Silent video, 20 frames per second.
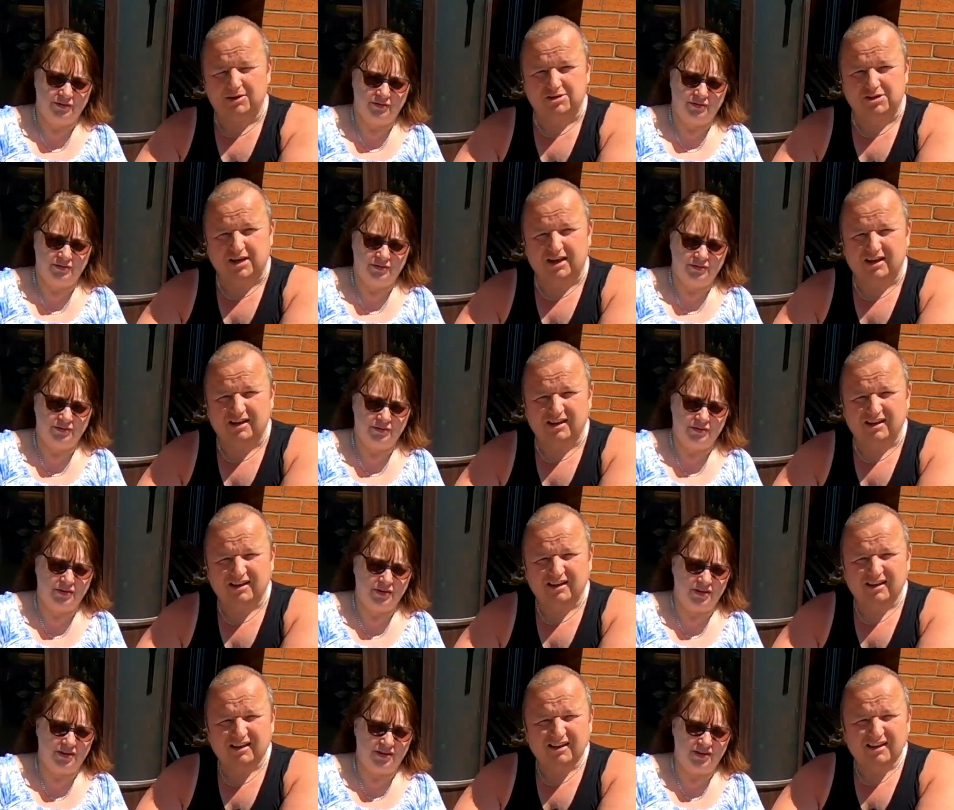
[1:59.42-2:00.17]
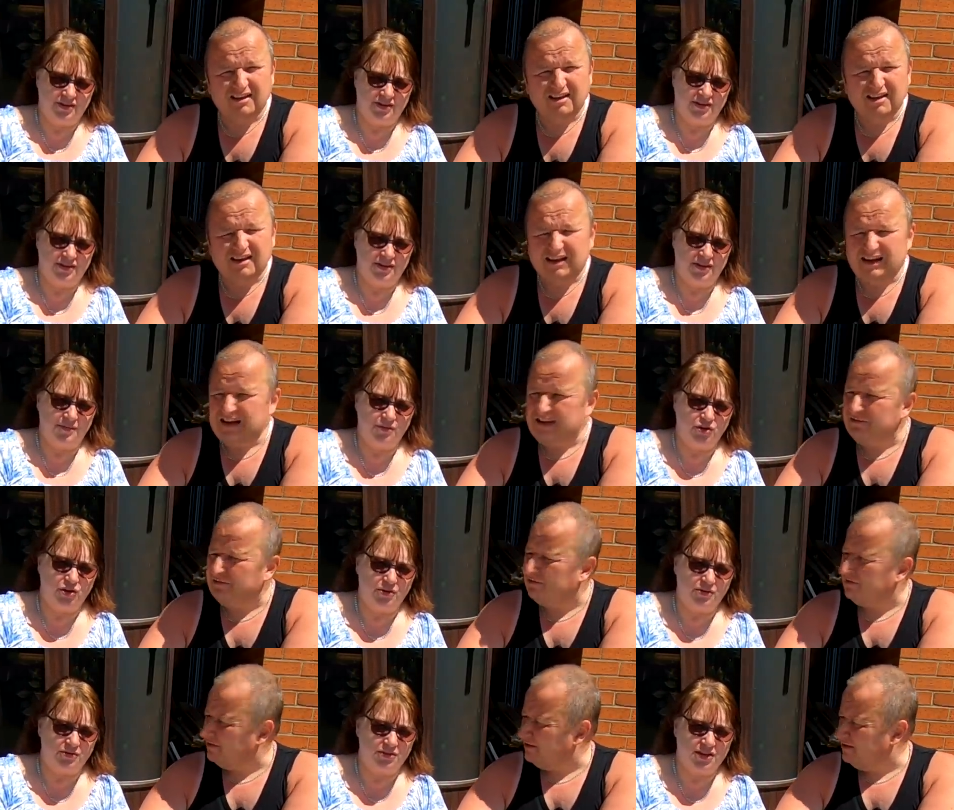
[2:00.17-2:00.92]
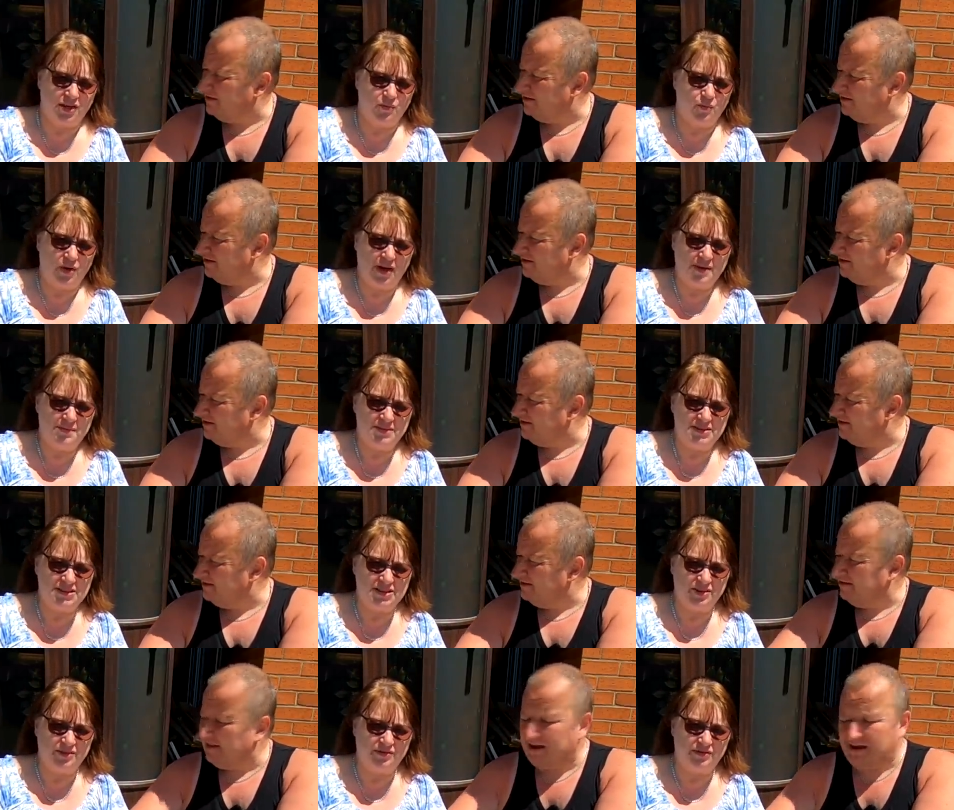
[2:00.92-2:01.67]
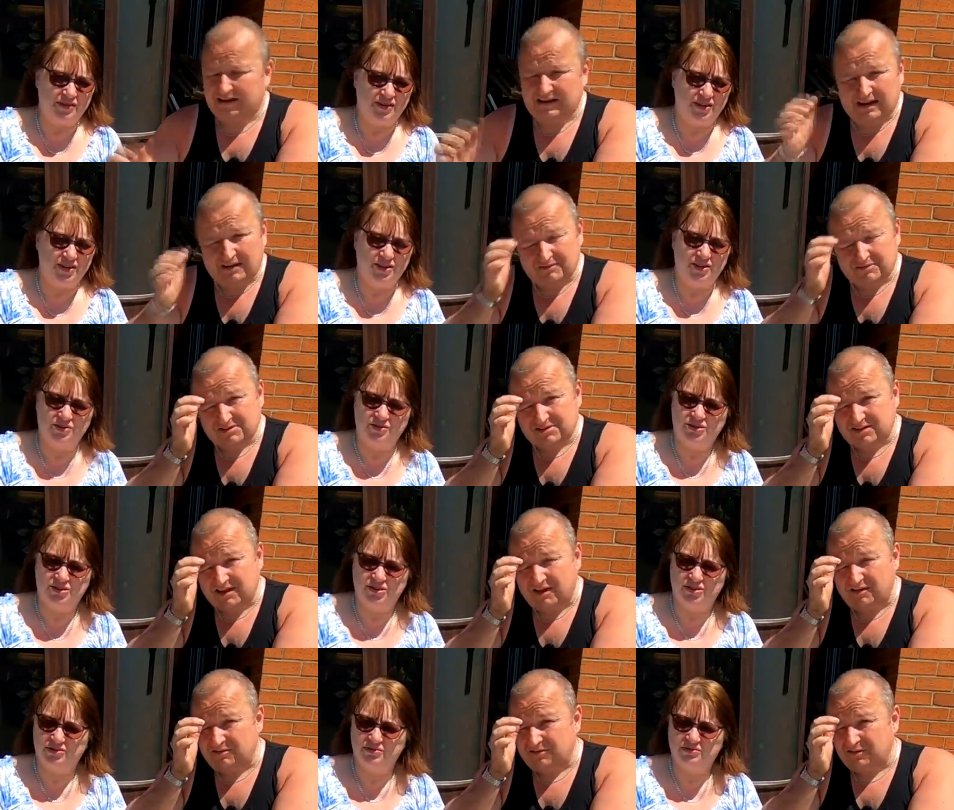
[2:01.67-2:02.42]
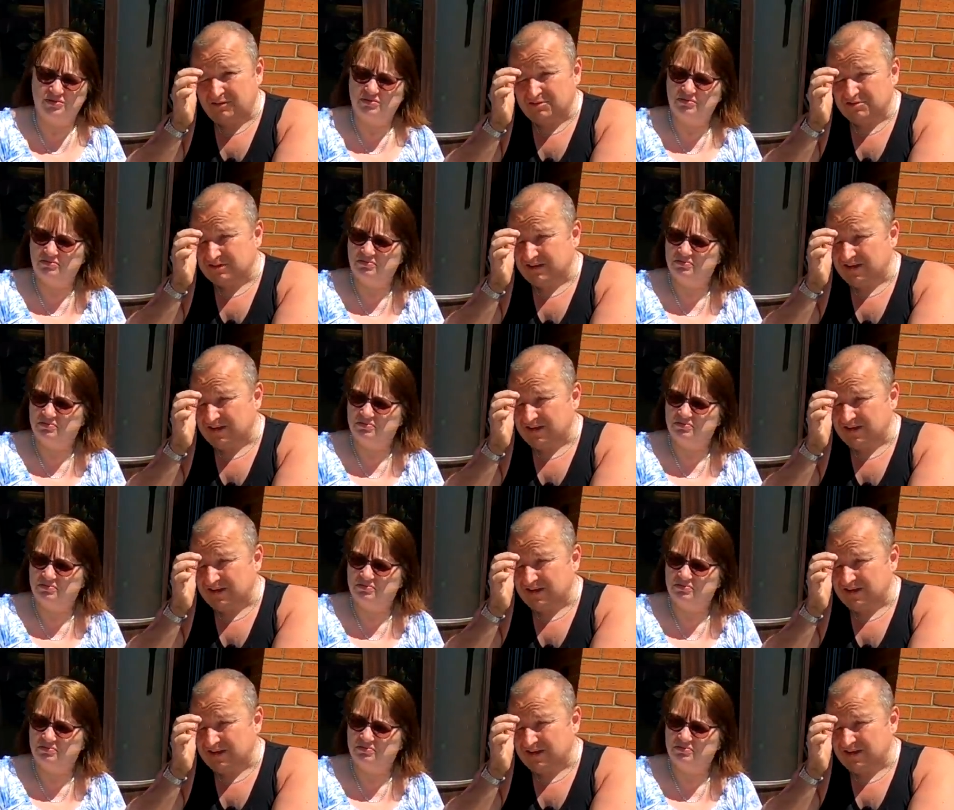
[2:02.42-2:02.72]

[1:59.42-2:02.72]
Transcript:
Speaker 1: does it? I
Speaker 2: don't weigh myself. No, 11 you,
Speaker 1: stone I was